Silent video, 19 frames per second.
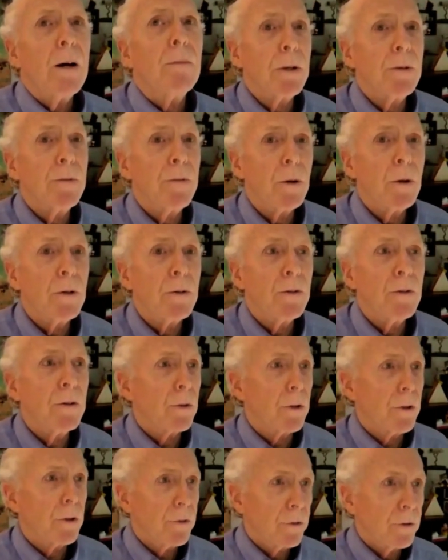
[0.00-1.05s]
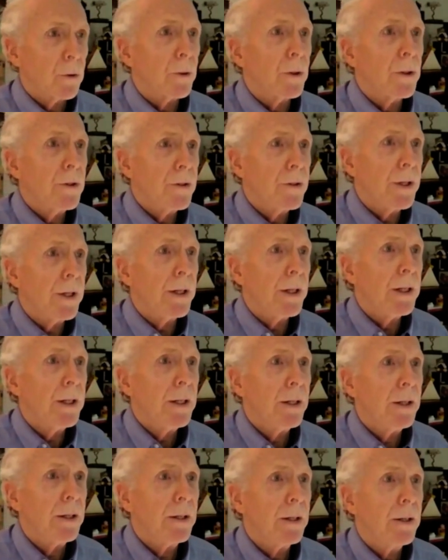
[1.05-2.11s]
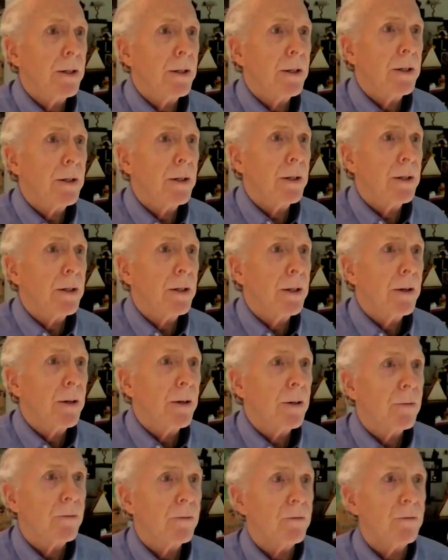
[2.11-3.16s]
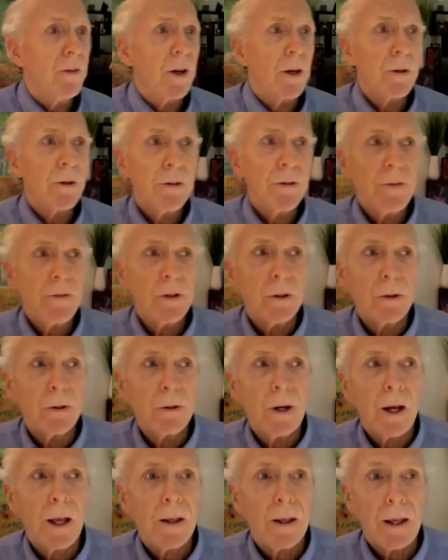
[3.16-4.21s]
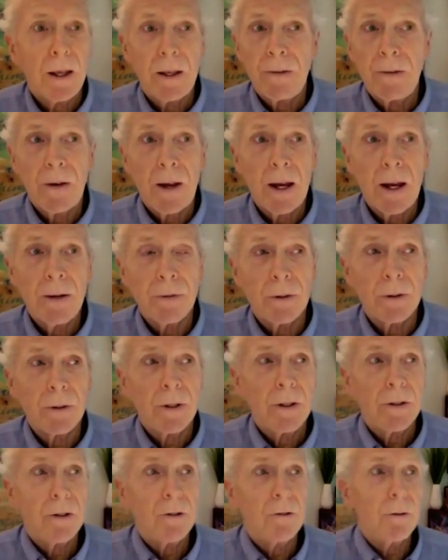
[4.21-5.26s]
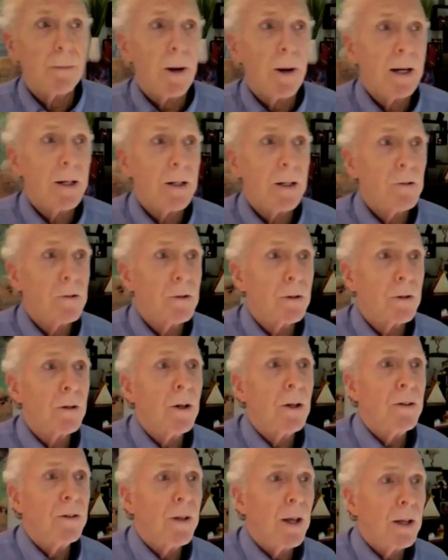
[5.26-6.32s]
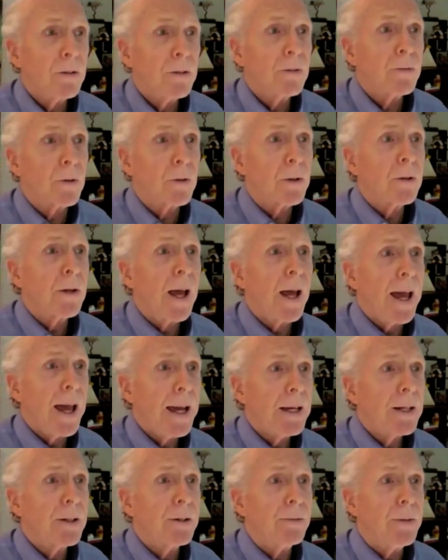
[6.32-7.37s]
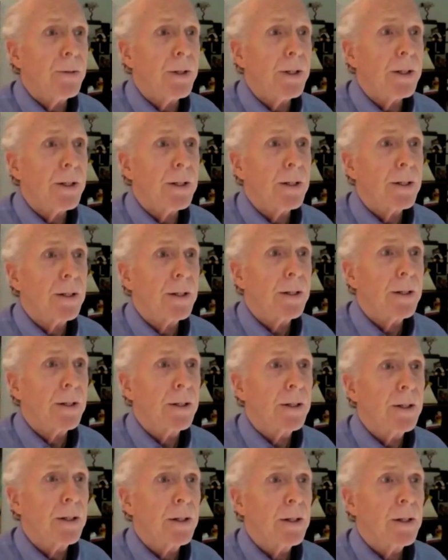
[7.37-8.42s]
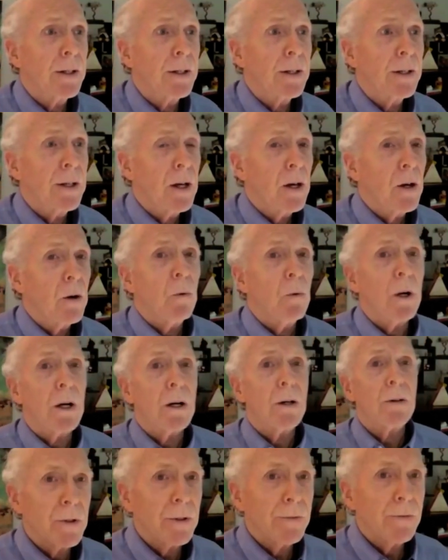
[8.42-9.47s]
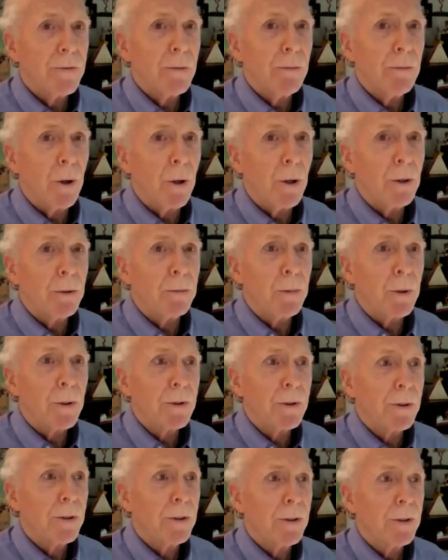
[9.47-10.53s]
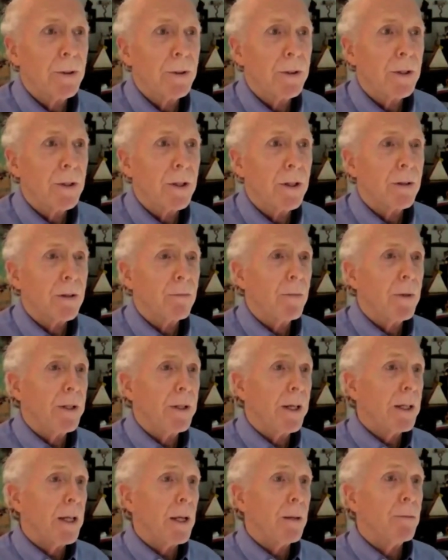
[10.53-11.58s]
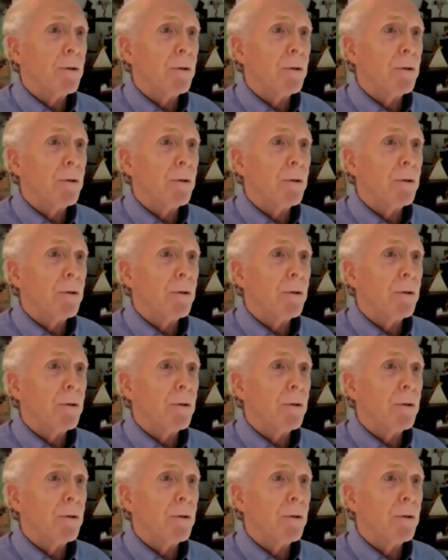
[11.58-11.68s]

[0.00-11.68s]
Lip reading: everyone focuses on storage D. Very few, if ever, does a practitioner test for active D. I'm originally from Baltimore. My